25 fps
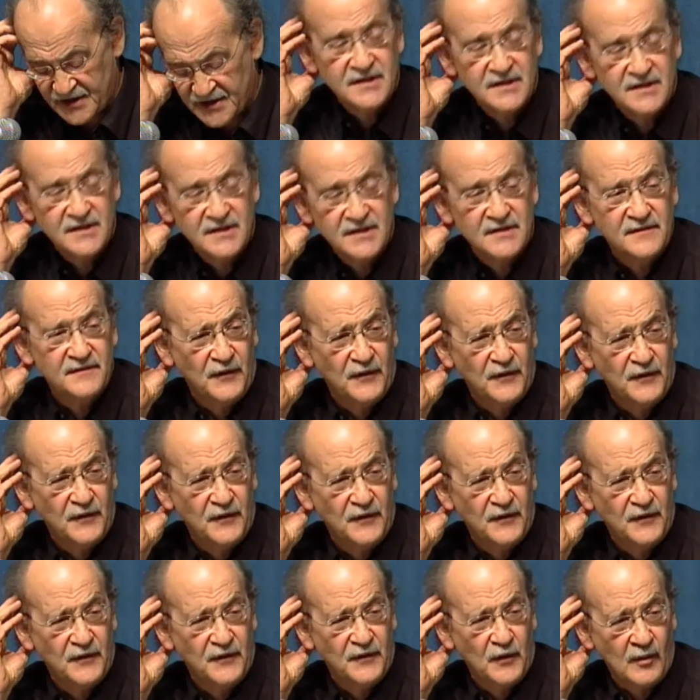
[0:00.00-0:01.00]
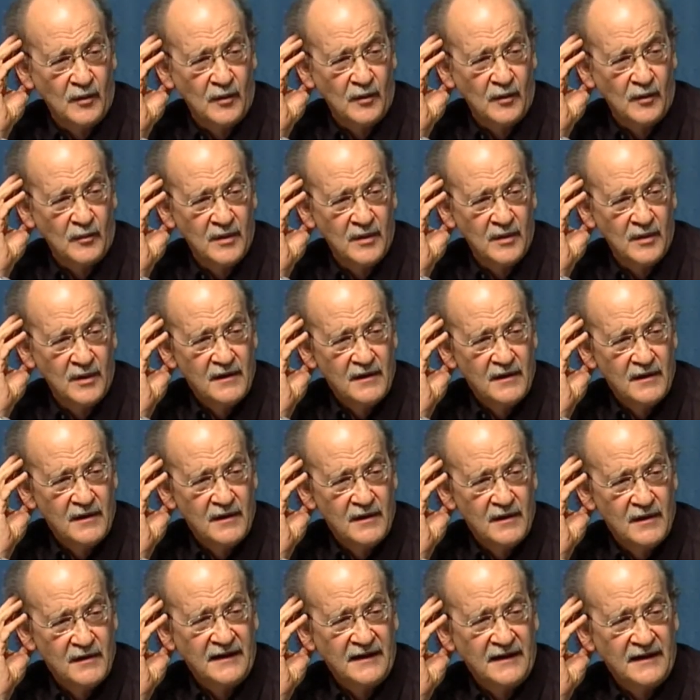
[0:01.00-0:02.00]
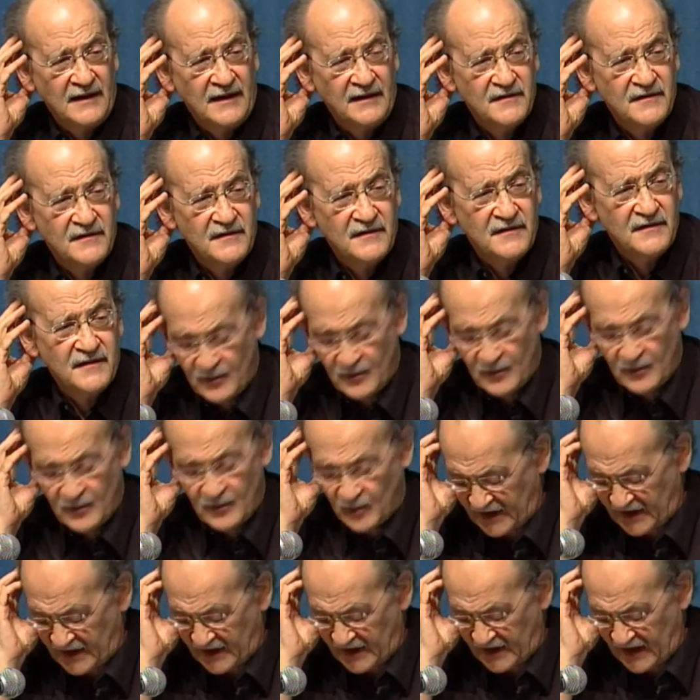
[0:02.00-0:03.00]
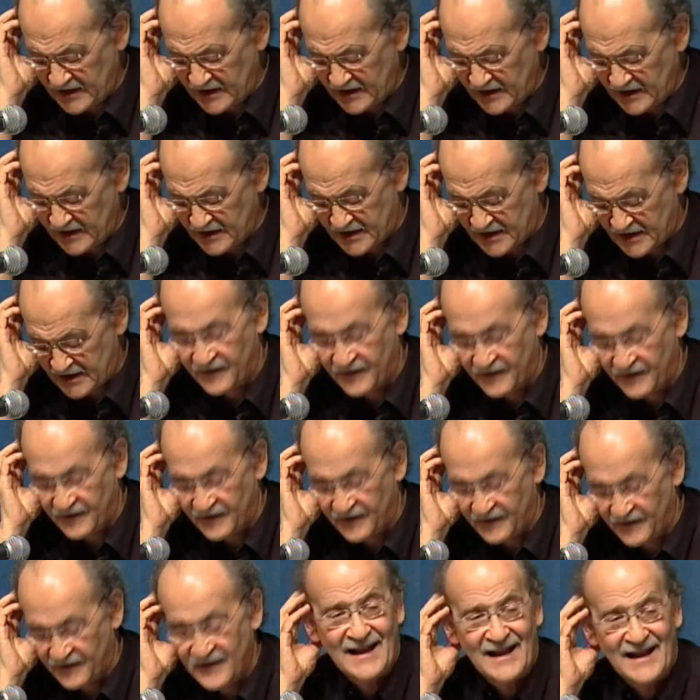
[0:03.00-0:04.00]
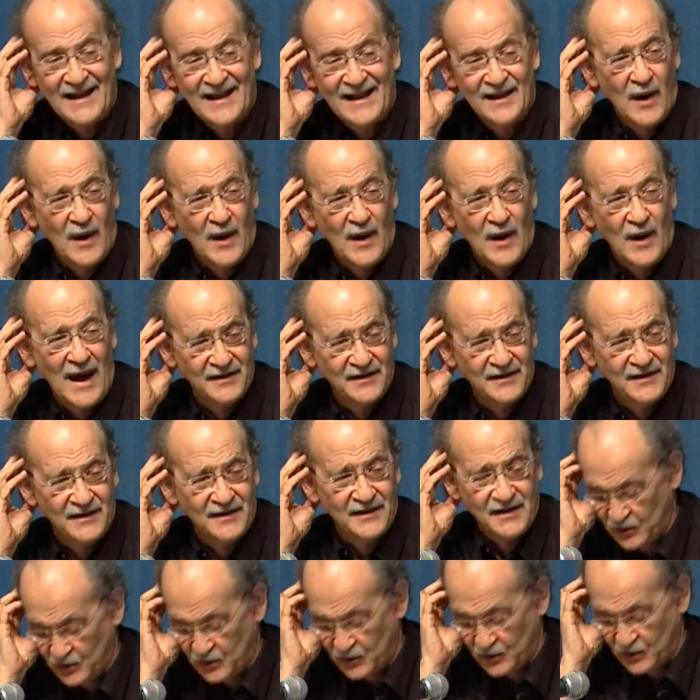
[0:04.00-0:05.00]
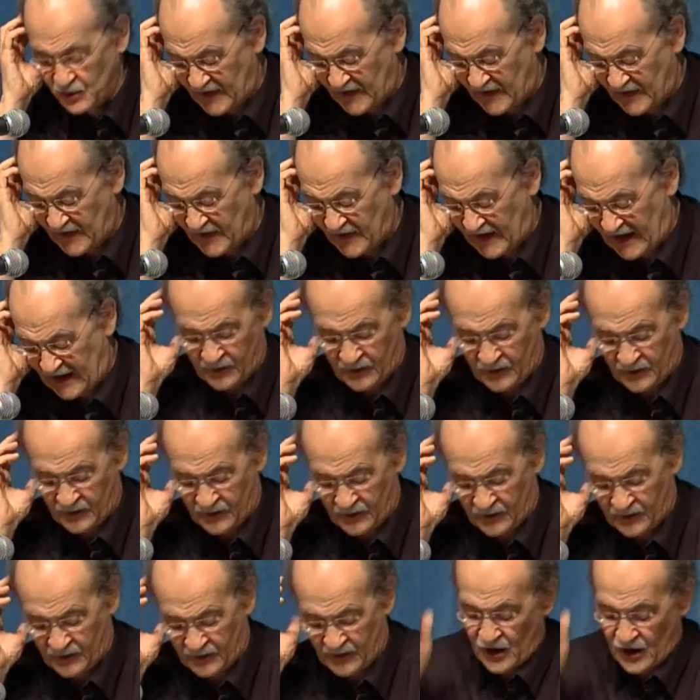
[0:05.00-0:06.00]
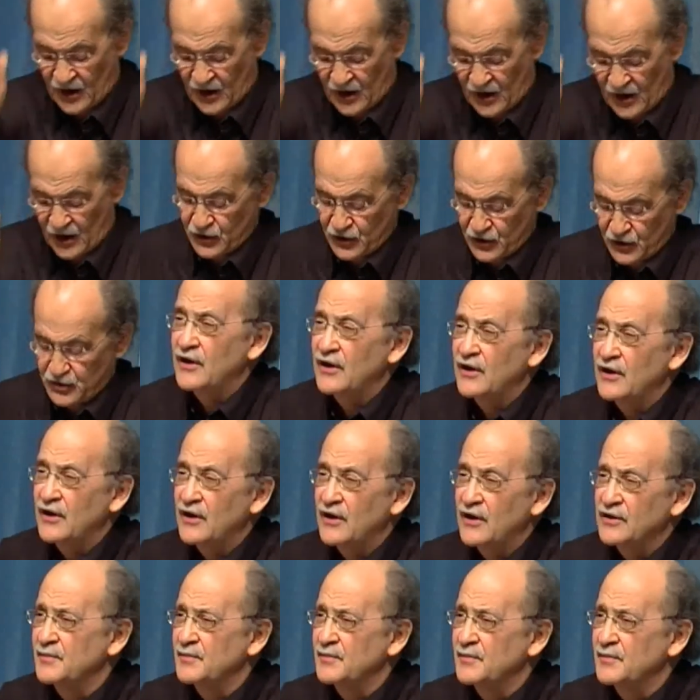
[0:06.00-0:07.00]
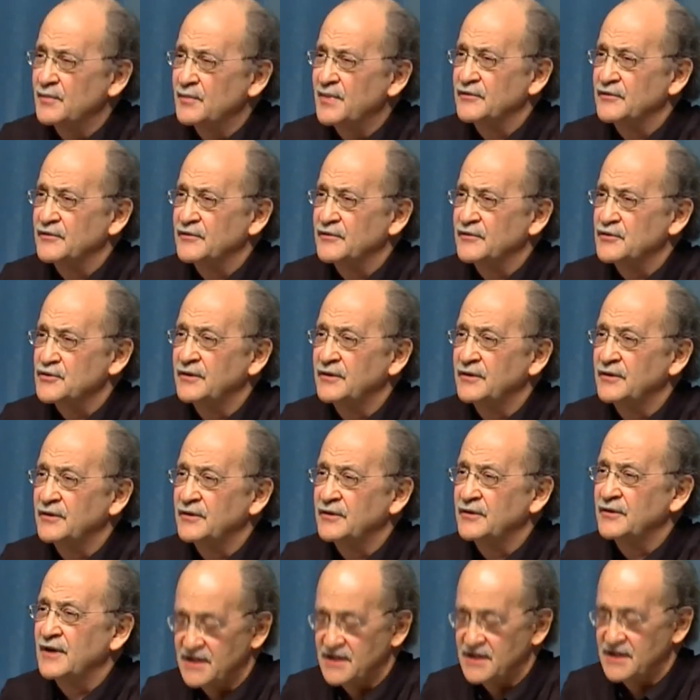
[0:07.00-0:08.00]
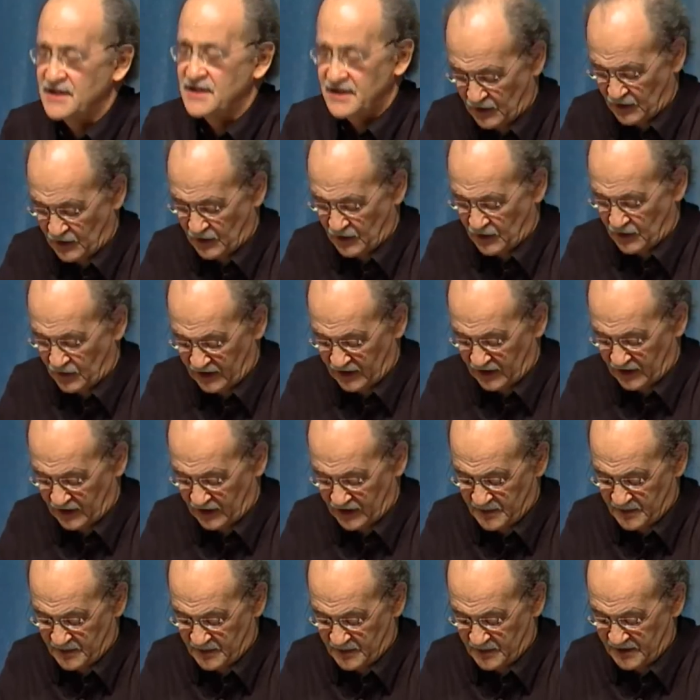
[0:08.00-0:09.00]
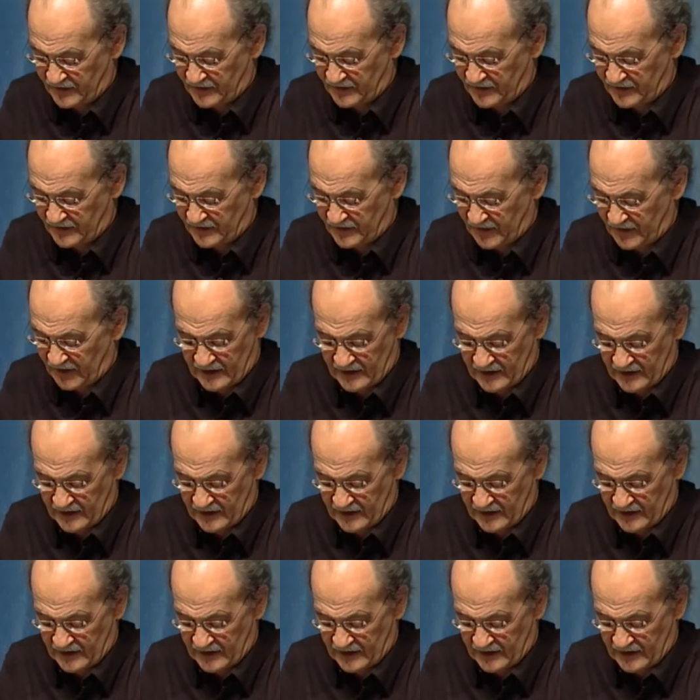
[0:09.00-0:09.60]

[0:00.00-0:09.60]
of that form, that it is simultaneously a value and a use value, should also be understood as historically specific.